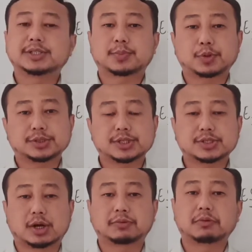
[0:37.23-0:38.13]
the process
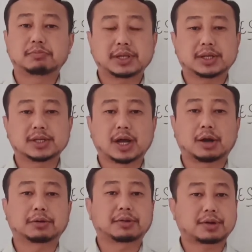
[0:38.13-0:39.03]
of breaking
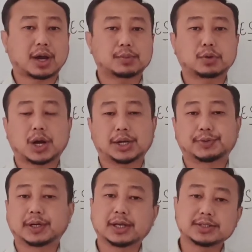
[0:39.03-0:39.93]
down the
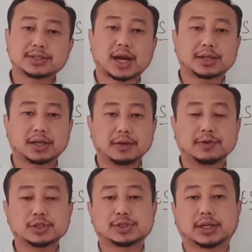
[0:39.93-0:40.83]
carbohydrate inside the
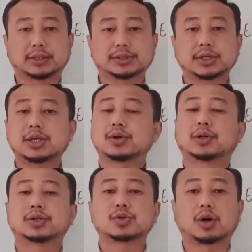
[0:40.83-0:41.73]
living cells in
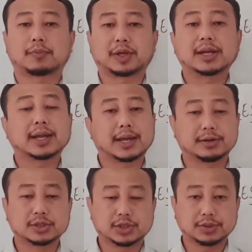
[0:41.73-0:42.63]
order to obtain
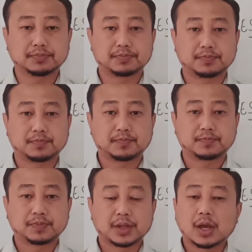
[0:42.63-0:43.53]
energy.
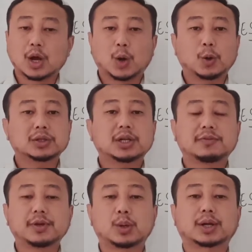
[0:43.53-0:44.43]
All the
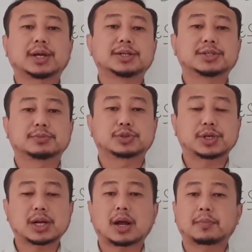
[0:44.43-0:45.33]
living organisms
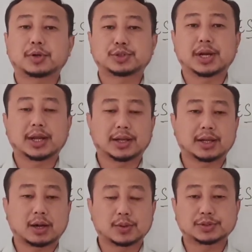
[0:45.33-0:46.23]
that are present in
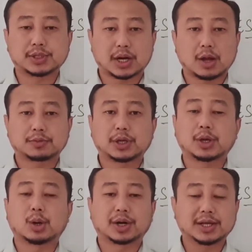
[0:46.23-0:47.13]
our surrounding
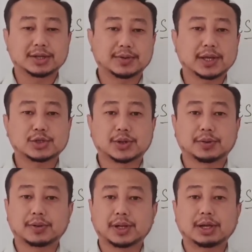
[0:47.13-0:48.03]
or in the
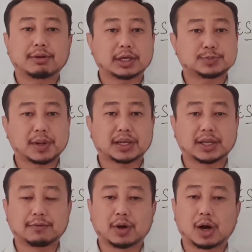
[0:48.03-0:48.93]
nature,
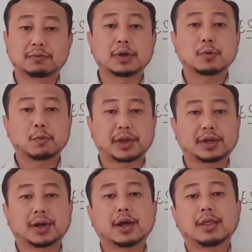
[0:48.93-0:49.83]
irrespective of
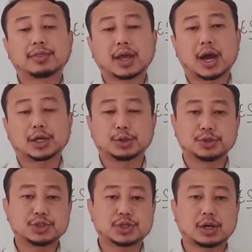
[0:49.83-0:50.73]
whether they are
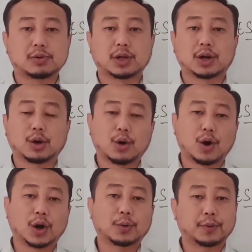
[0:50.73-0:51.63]
unicellular
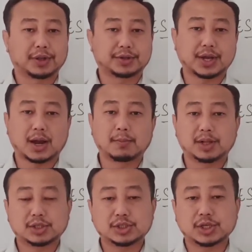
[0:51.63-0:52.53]
or whether they are
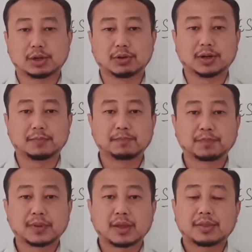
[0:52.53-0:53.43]
multicellular,
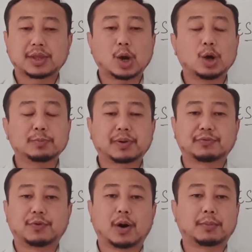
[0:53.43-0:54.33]
they all
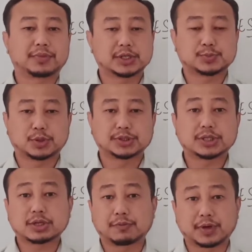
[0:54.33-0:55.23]
perform this process
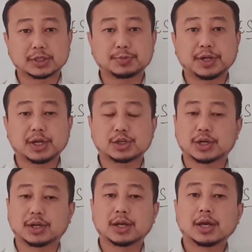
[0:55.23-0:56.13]
of
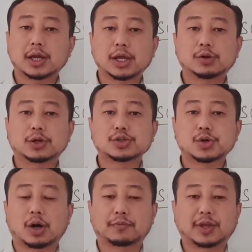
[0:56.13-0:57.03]
respiration in order to
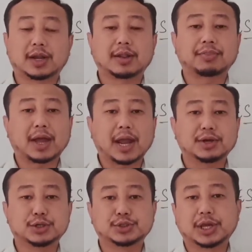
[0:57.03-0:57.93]
obtain the
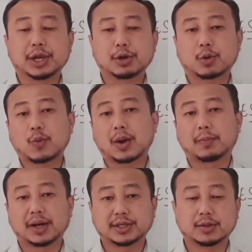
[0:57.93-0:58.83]
energy required
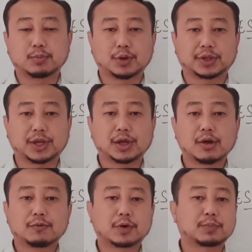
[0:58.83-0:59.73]
by their body
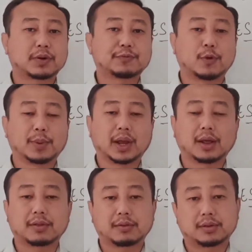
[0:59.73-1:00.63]
for
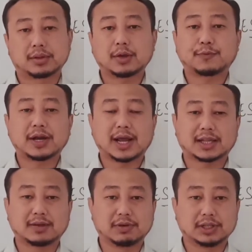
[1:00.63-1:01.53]
performing different
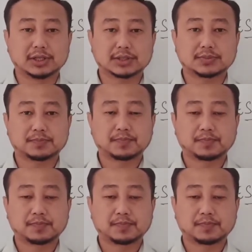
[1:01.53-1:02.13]
activities.